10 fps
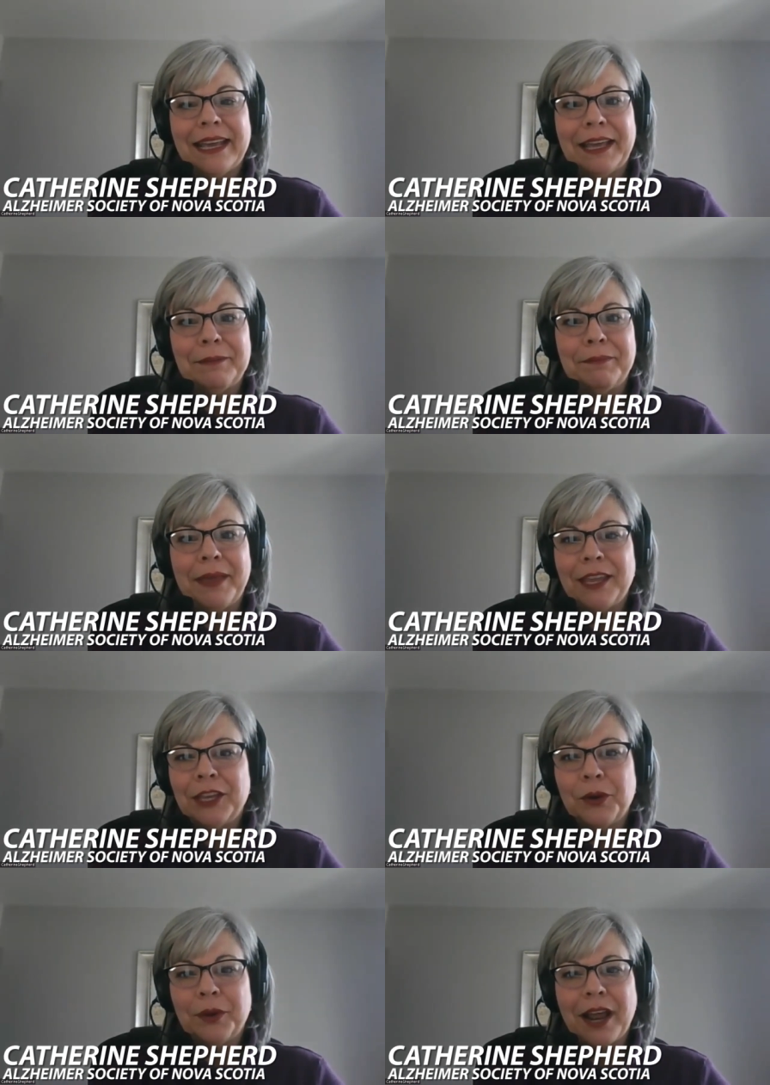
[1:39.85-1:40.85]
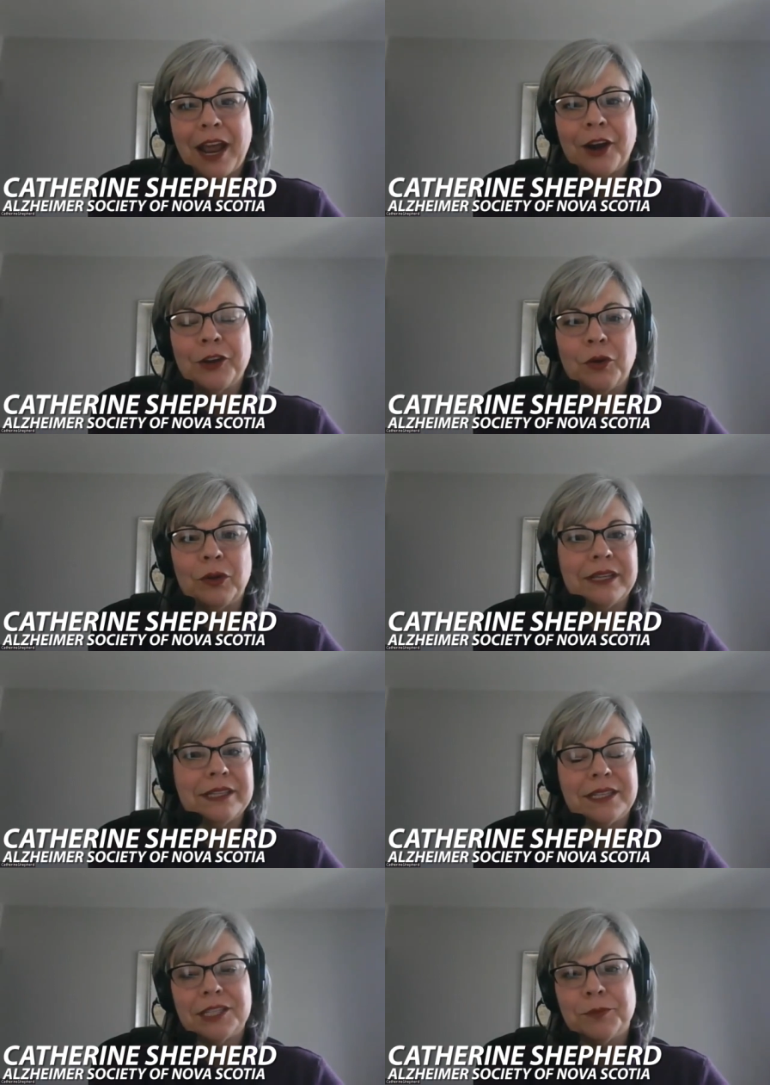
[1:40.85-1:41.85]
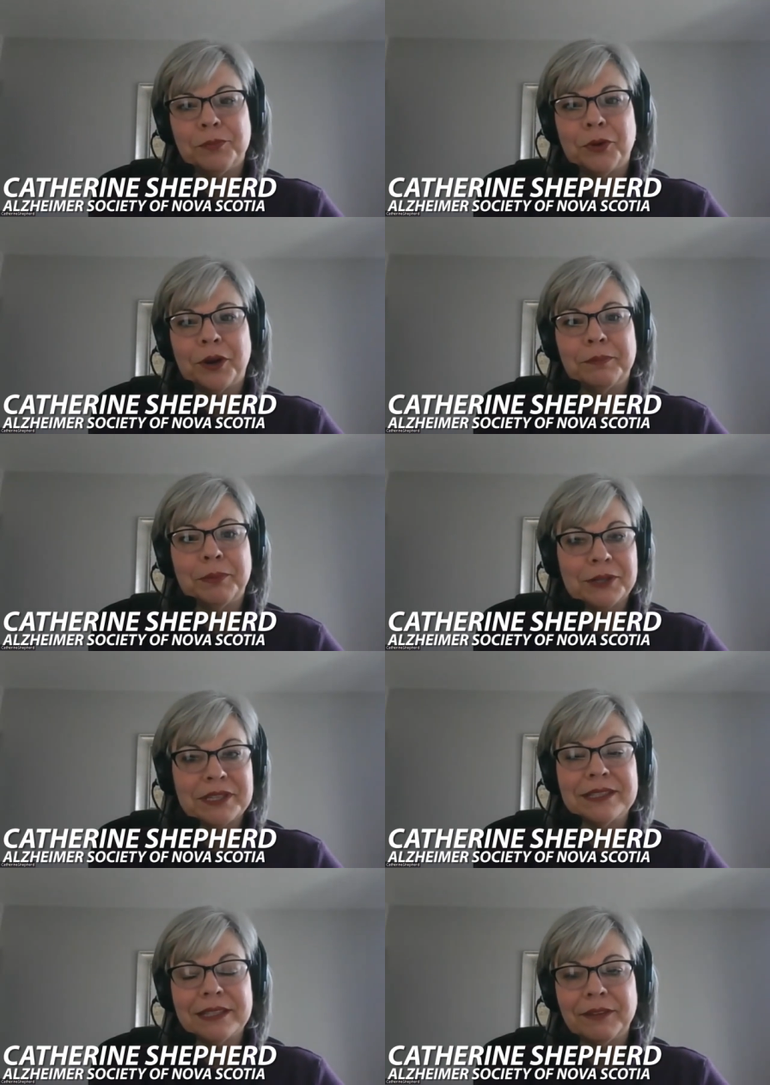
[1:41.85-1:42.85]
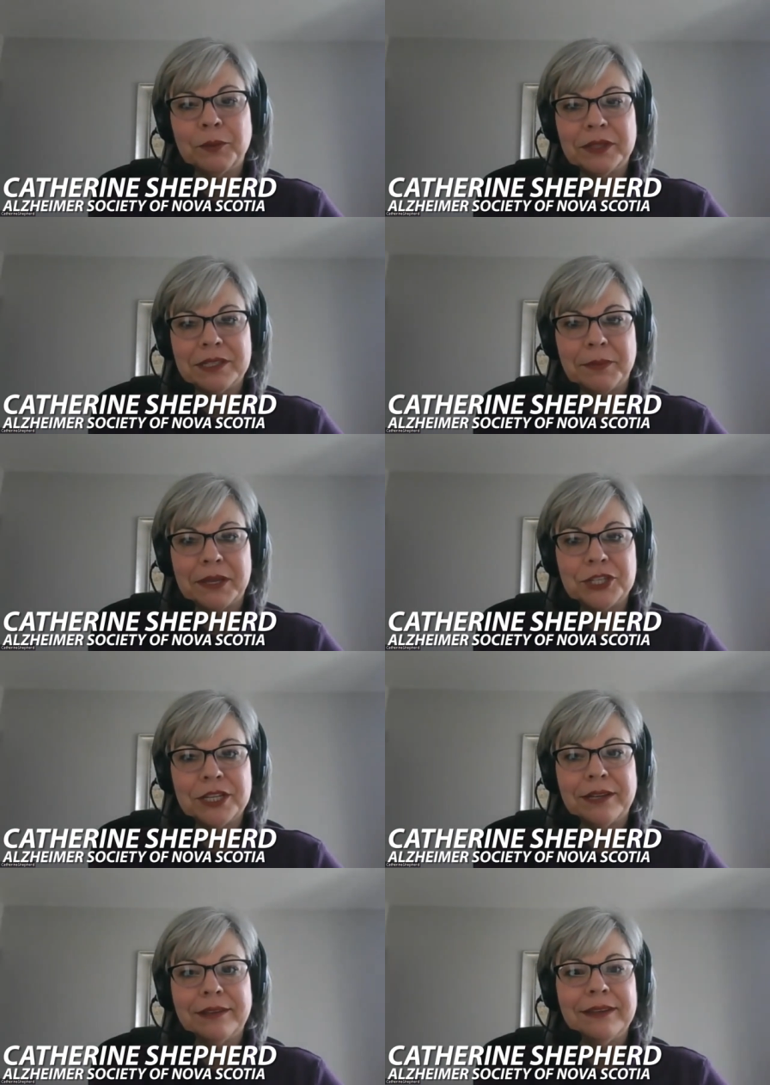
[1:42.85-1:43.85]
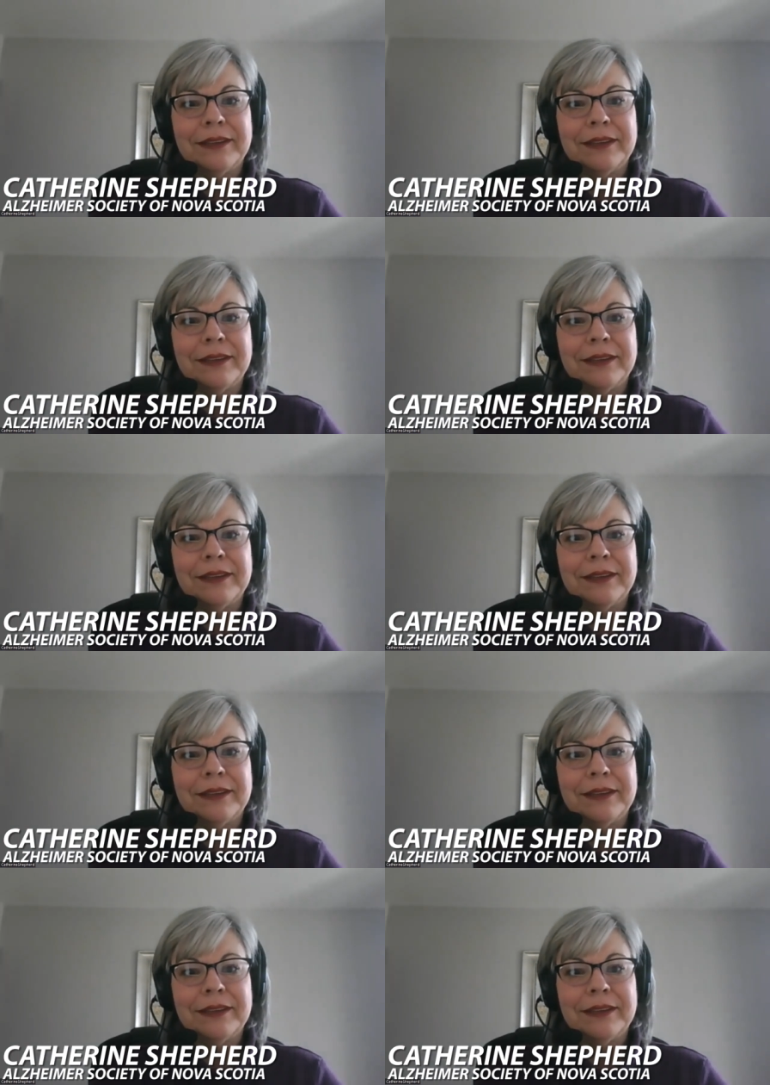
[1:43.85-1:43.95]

Um, and, you know, and our goal is to support persons living with dementia,